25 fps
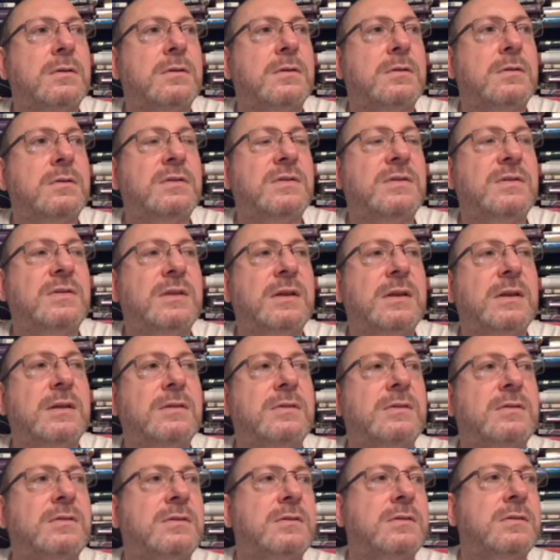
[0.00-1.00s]

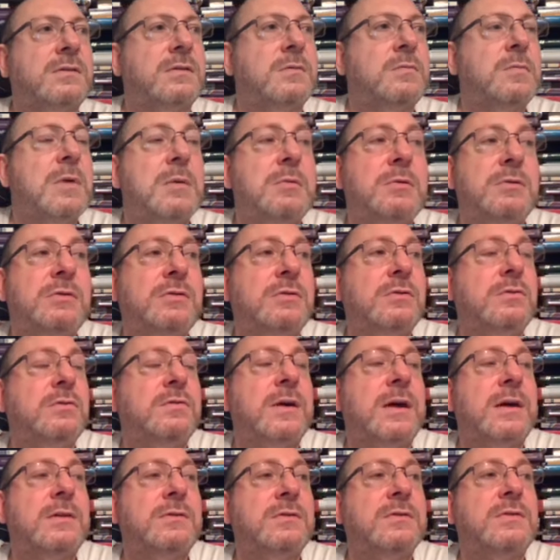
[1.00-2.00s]
six. Maybe two
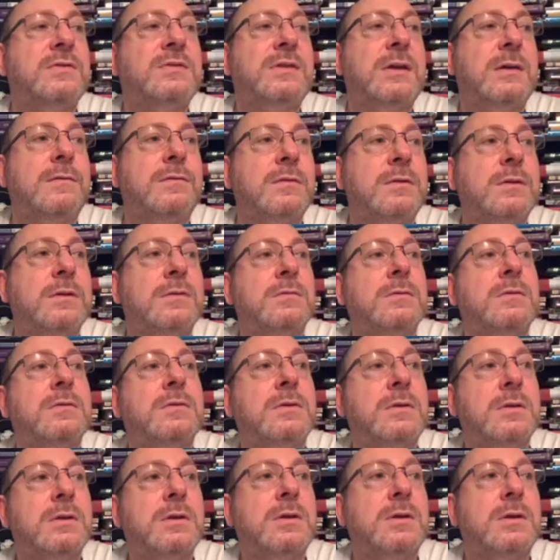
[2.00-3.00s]
thousand seven even,
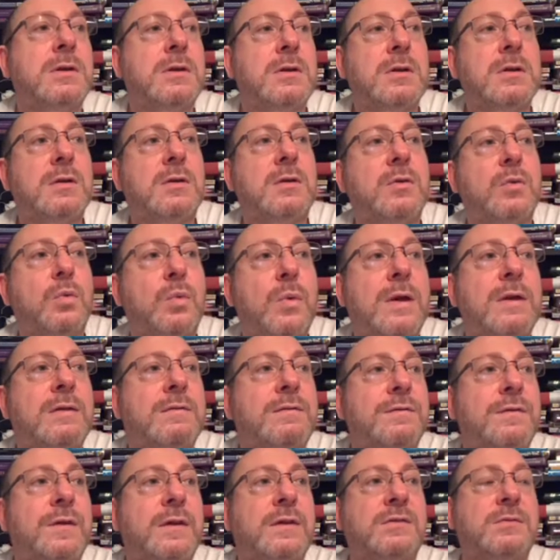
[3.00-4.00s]
when
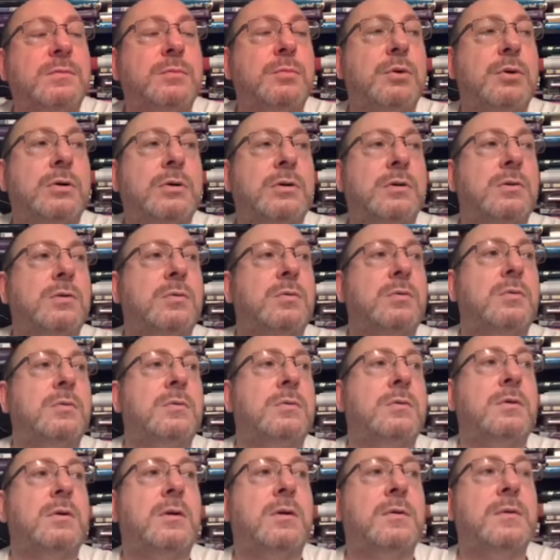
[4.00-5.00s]
Facebook,
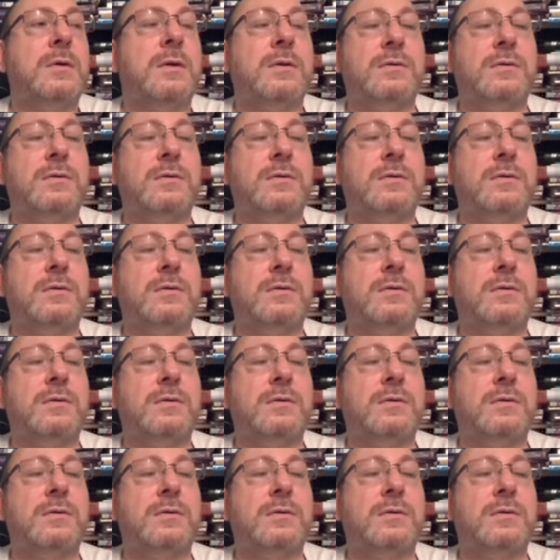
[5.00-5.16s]
and I